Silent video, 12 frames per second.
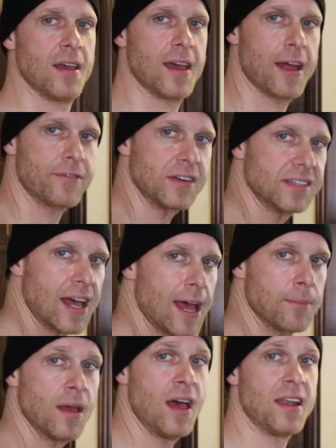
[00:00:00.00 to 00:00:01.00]
every
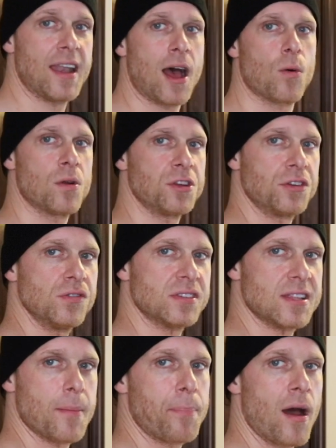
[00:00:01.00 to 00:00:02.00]
time. Now, when you're
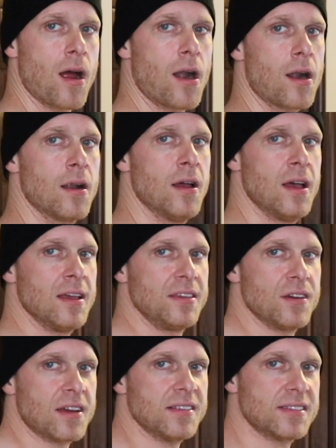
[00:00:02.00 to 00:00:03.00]
using a bar,
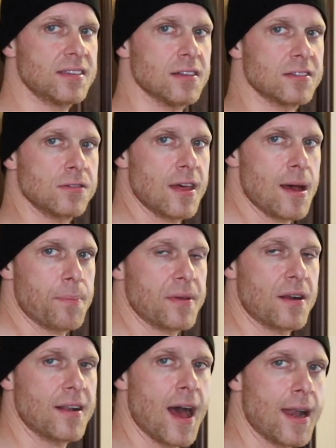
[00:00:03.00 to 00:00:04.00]
you can still do that, but
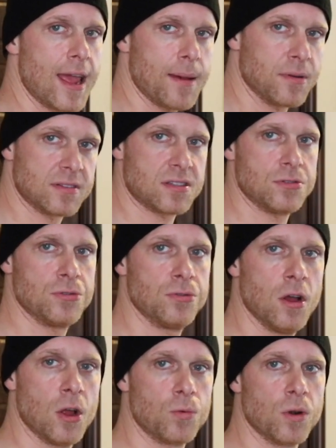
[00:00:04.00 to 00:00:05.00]
you're not able
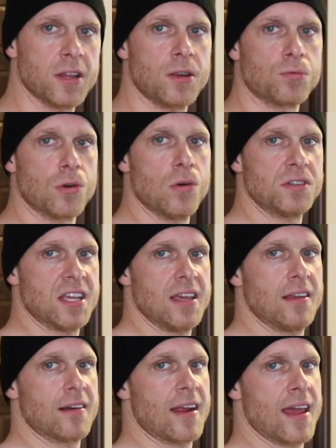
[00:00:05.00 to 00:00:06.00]
to really
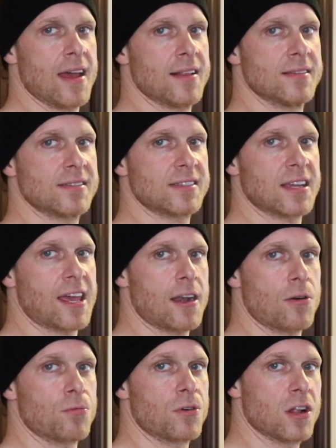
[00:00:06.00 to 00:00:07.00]
rotate your hands to get
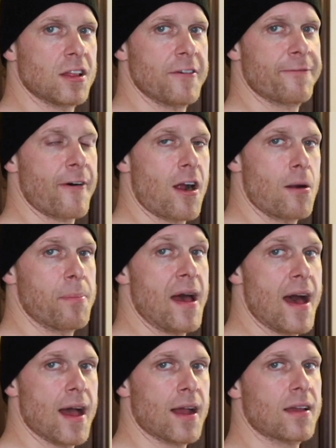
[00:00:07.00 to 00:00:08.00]
it really far
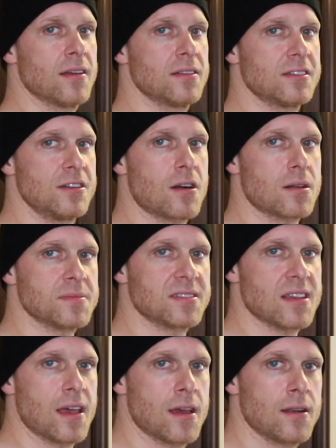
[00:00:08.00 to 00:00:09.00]
back. Do you know what I'm
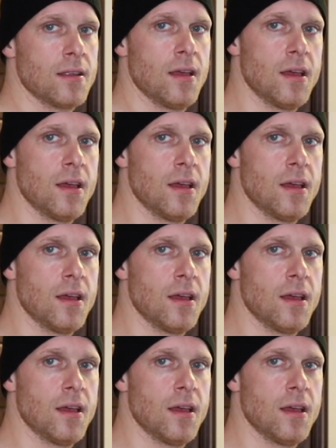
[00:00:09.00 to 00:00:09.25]
saying?